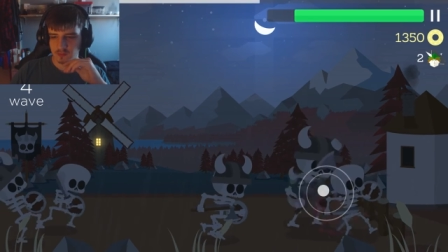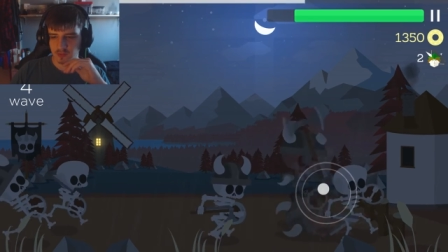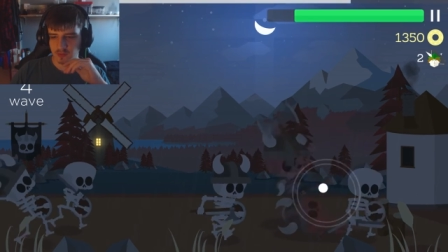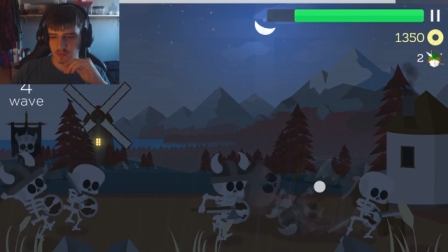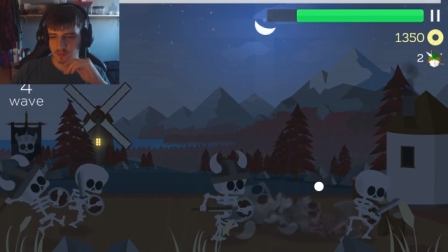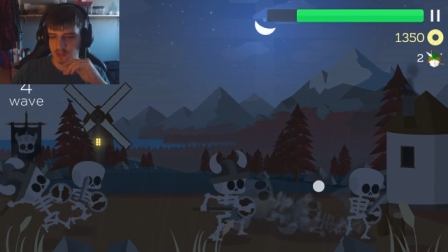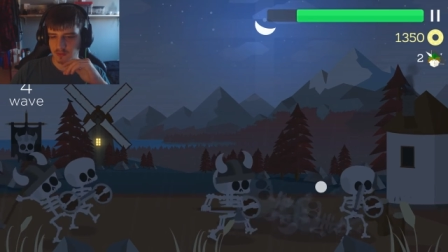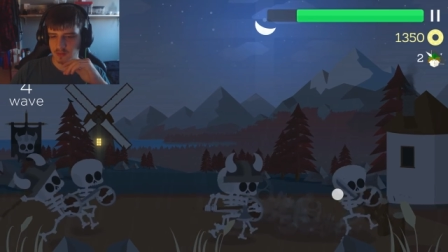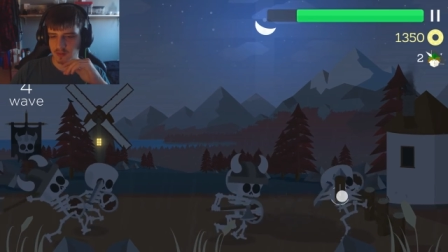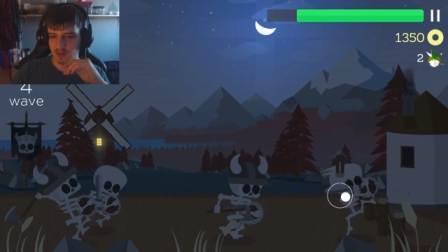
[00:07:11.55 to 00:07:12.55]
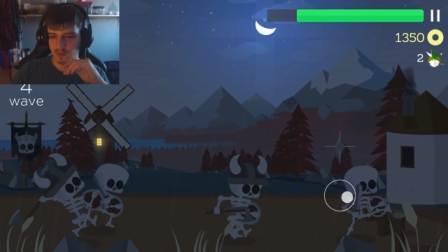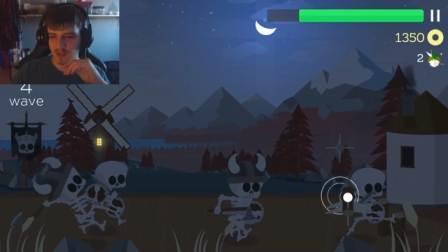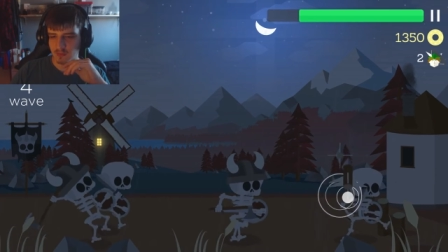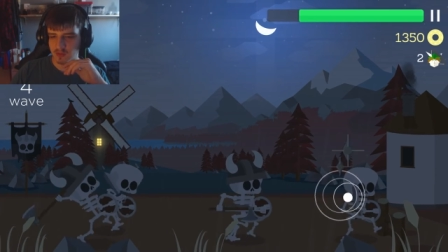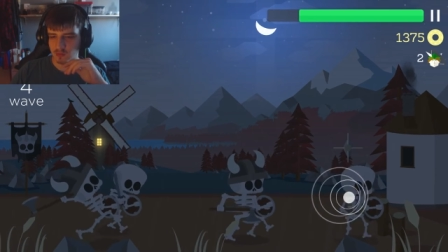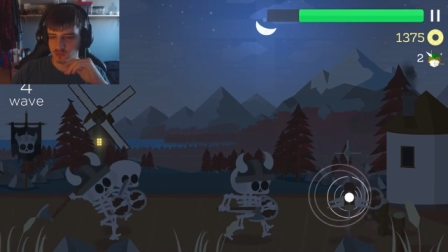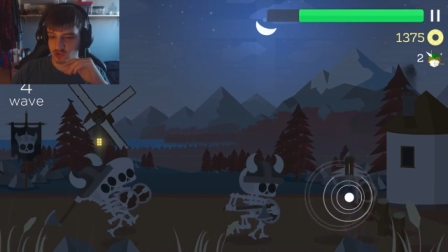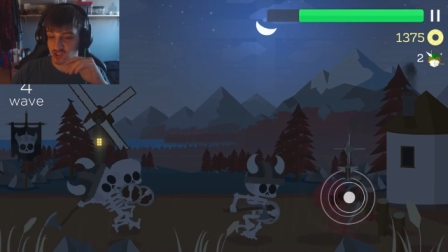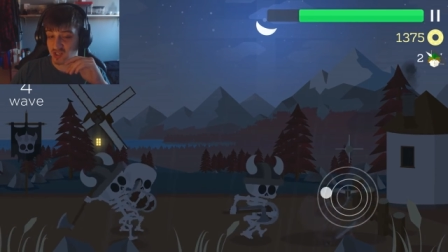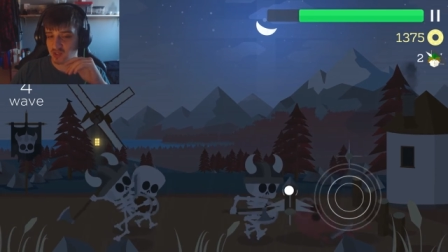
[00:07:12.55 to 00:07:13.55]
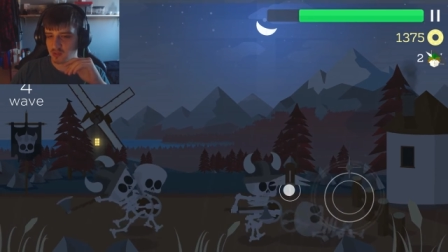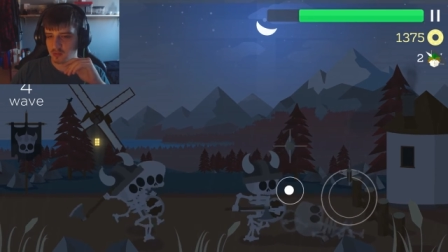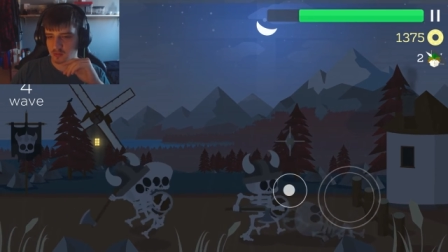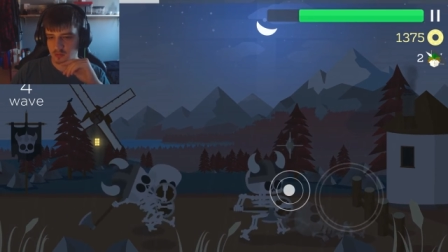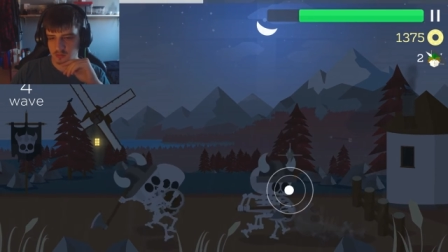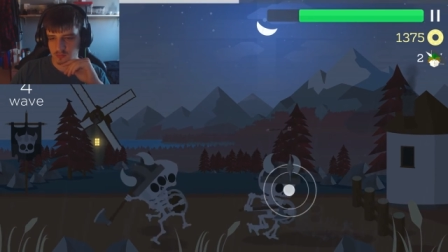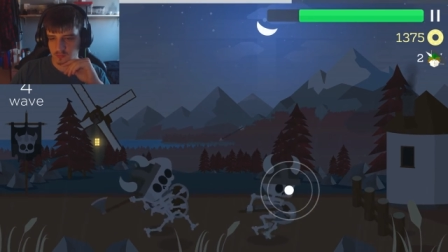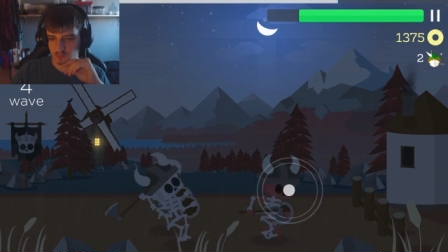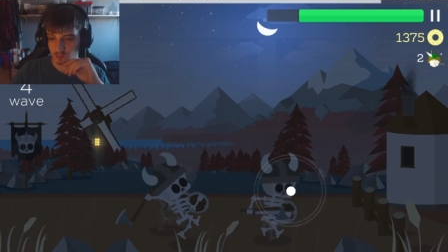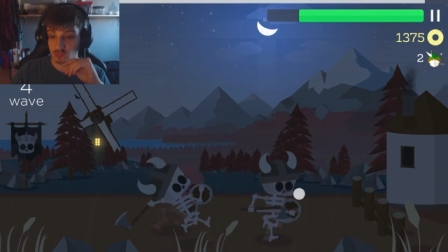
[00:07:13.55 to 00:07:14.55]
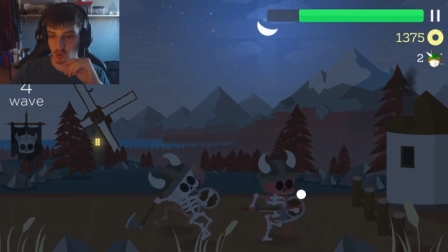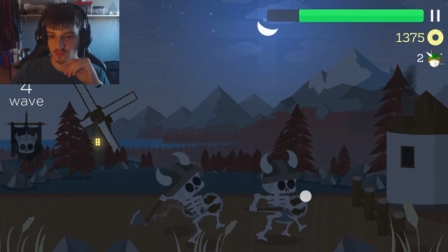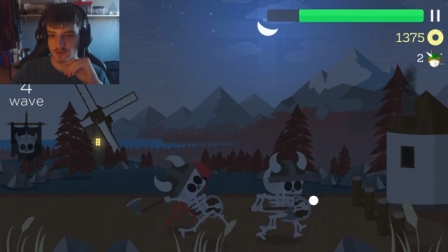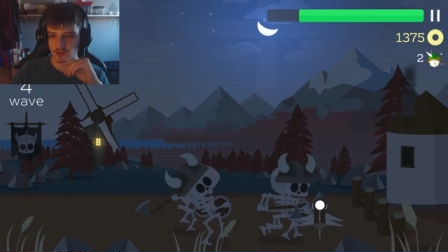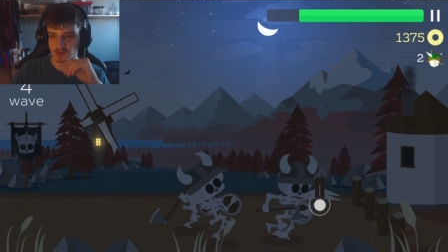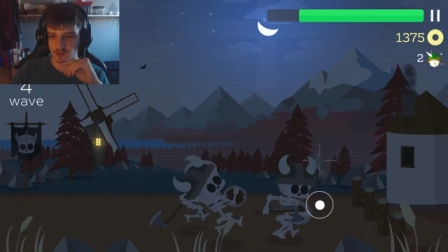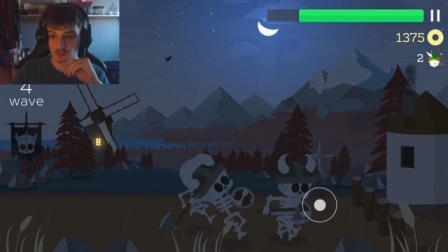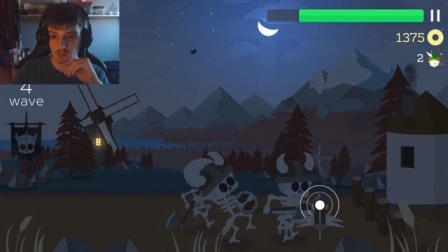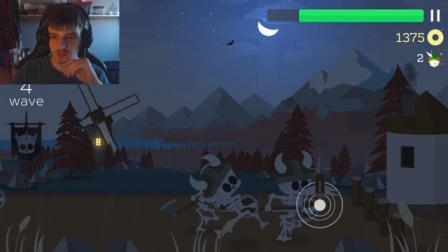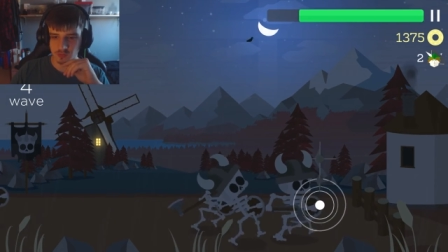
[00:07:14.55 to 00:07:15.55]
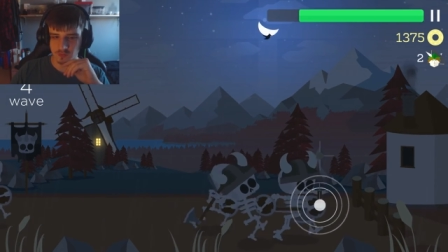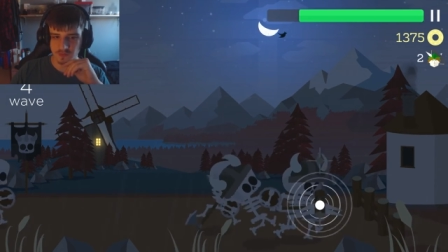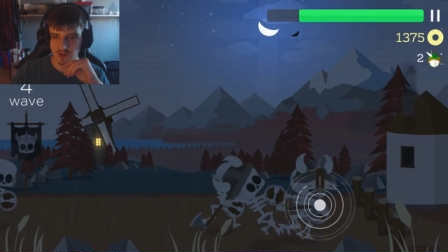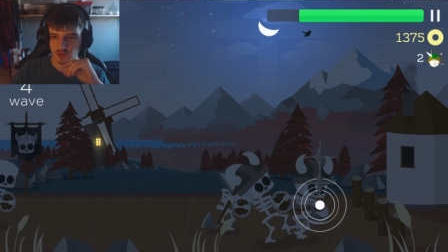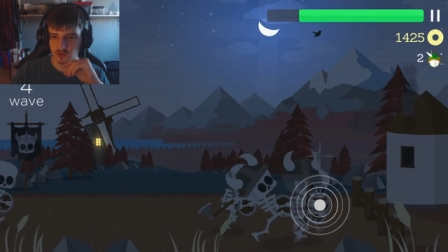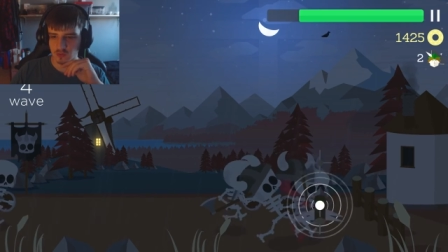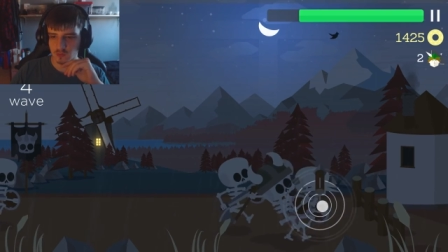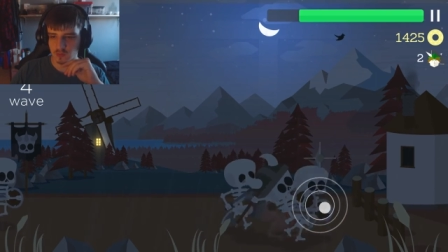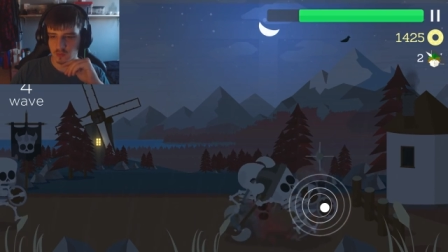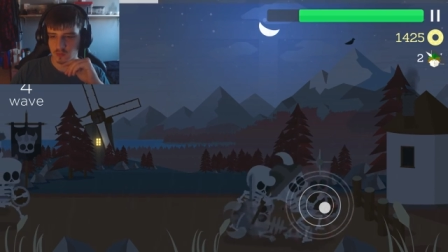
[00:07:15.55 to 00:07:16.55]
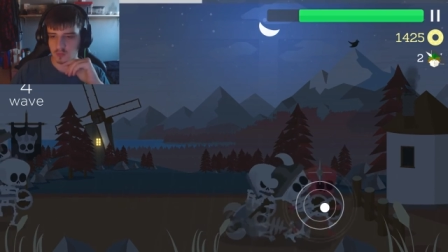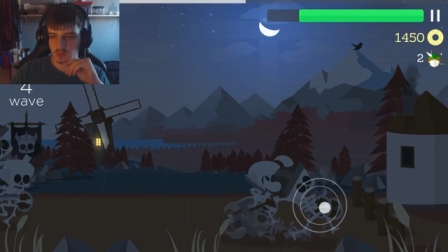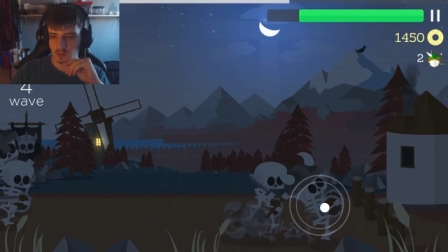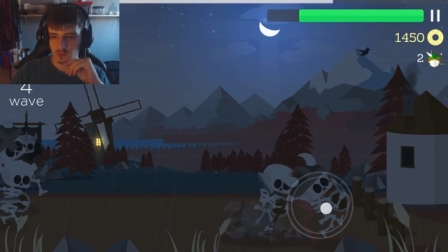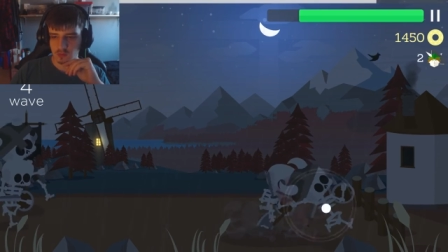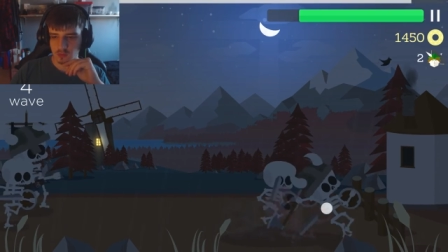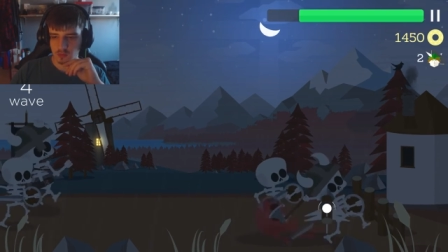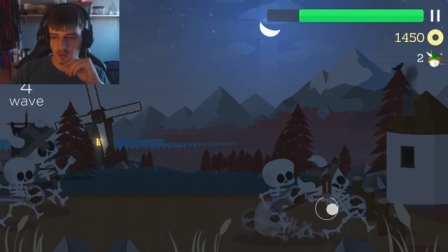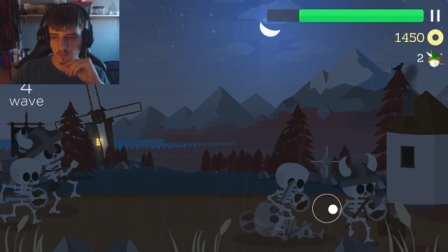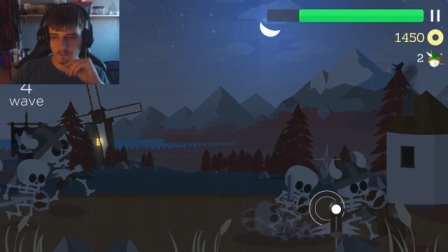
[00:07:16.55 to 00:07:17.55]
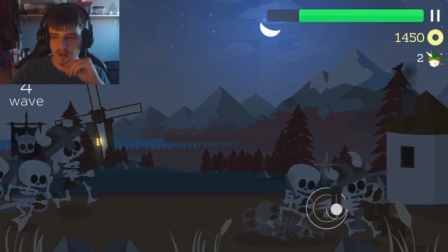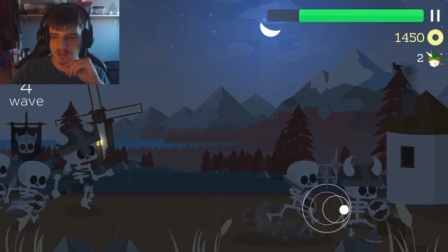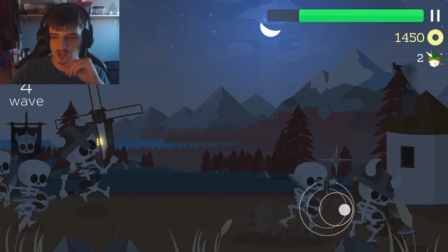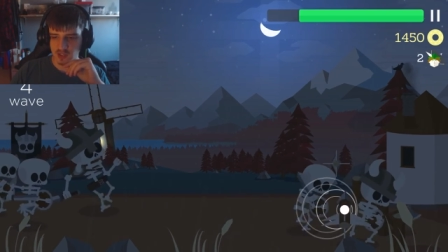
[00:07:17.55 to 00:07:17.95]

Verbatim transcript: But apparently I'm M L G professional, not just professional. I'm major